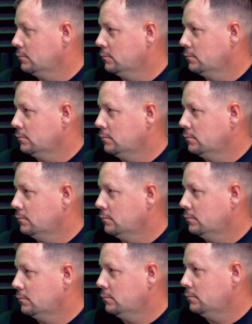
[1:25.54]

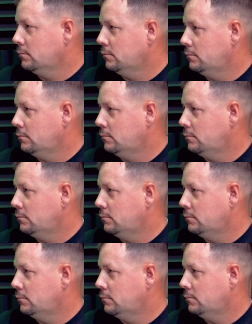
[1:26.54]

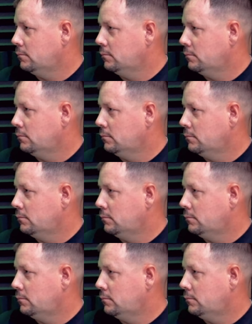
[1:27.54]

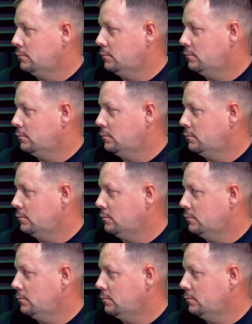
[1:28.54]

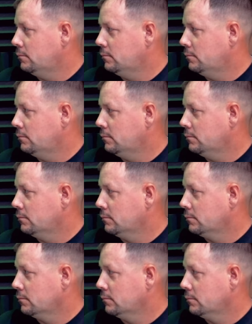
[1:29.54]
[no speech]